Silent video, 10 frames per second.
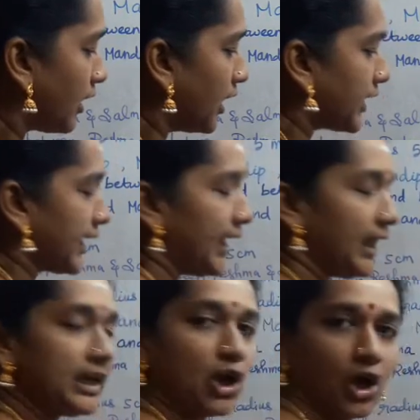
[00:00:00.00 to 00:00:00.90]
are
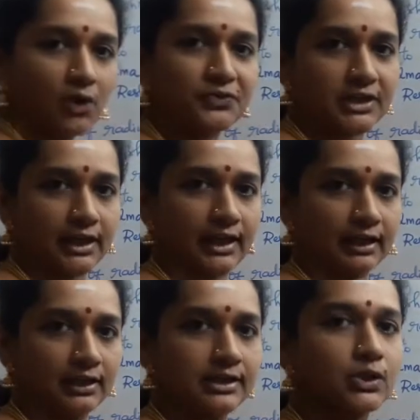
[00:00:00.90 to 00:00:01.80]
area of
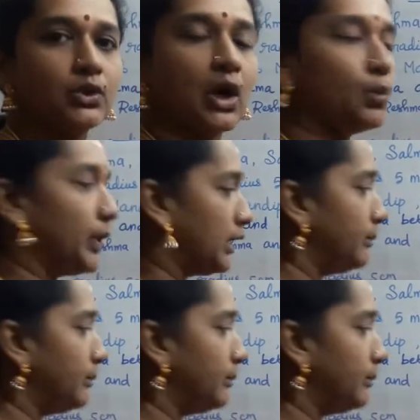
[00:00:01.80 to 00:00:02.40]
triangle. So now we will